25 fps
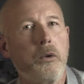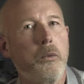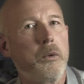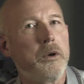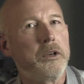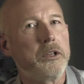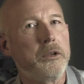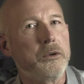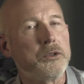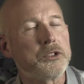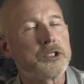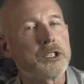
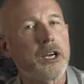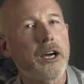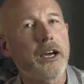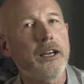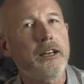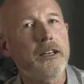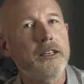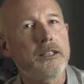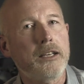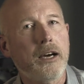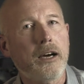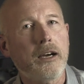When you
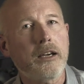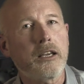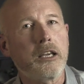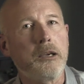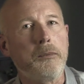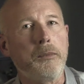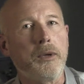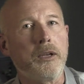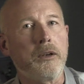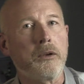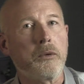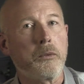sign a
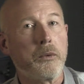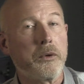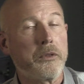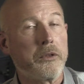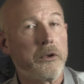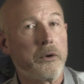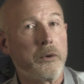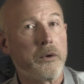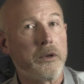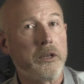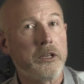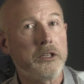document
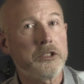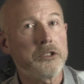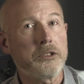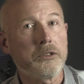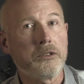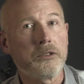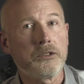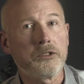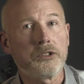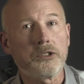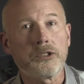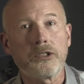with your
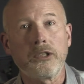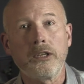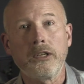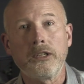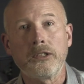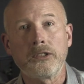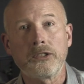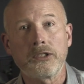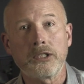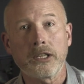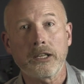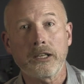initials,
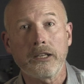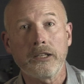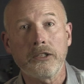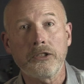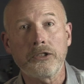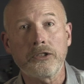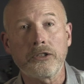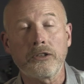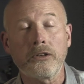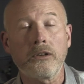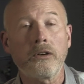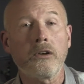
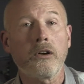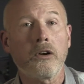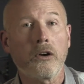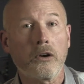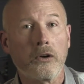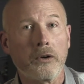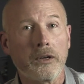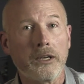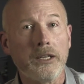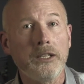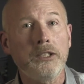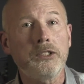signature,
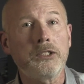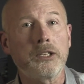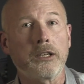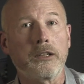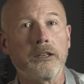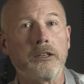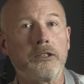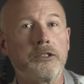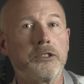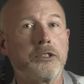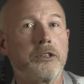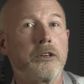or
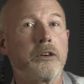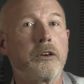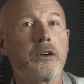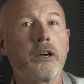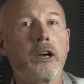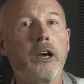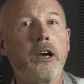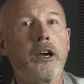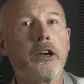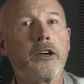e-signature,